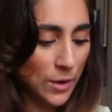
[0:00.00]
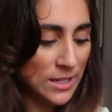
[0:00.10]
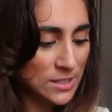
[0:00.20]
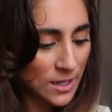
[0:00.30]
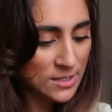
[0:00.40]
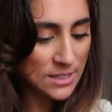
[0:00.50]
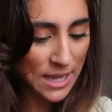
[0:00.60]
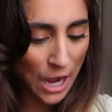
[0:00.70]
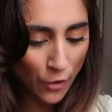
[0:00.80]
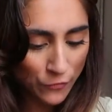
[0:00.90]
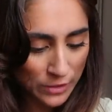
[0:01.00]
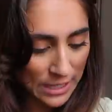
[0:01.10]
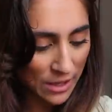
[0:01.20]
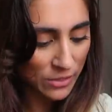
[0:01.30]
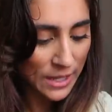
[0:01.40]
it does say
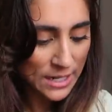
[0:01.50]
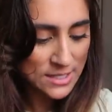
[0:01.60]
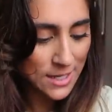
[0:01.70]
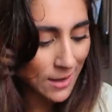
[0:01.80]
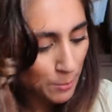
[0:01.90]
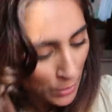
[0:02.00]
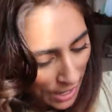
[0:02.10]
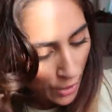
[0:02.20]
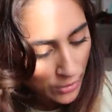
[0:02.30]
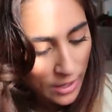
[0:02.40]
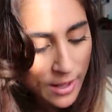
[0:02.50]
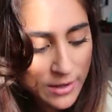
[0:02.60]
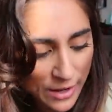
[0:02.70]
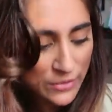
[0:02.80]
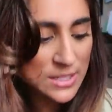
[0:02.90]
Alphalete Athletics, proud,
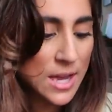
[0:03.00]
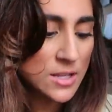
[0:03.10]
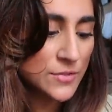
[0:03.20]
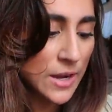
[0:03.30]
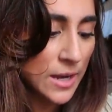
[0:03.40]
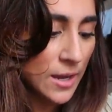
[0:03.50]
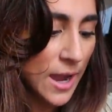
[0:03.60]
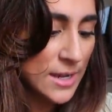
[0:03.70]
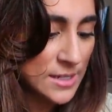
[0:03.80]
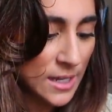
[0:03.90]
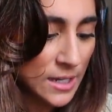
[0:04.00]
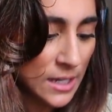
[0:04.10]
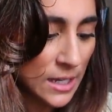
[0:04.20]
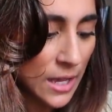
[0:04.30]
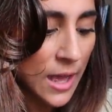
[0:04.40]
never satisfied,
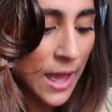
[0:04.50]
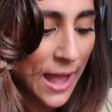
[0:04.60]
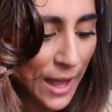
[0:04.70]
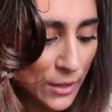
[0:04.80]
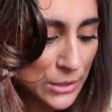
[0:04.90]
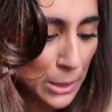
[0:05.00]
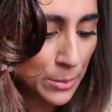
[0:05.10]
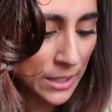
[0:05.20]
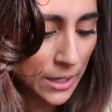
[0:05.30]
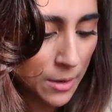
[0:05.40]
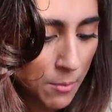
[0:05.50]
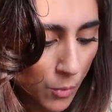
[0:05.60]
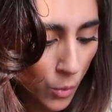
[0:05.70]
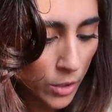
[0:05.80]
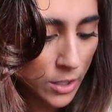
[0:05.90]
identity, LVB
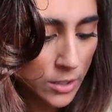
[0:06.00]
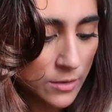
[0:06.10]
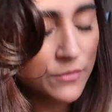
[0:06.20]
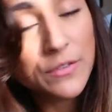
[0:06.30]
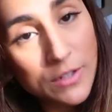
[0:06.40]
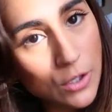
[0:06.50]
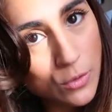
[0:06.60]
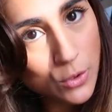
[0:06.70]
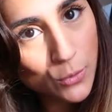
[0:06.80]
more 1502.